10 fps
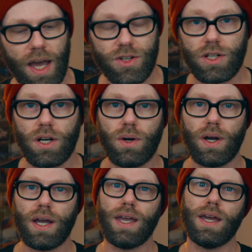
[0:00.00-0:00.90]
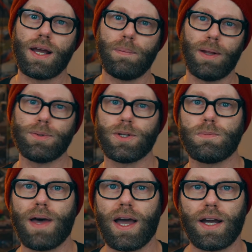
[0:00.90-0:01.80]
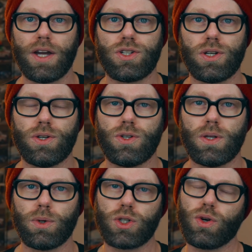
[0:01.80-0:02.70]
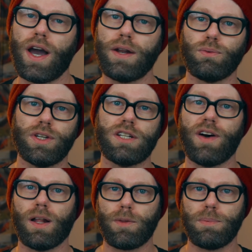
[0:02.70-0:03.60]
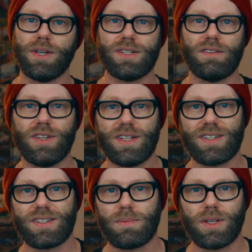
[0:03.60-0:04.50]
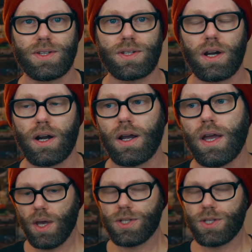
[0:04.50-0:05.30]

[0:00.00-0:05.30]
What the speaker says: As you know, in a couple episodes back, I showed you that we're trying to redevelop the PCV system in this car.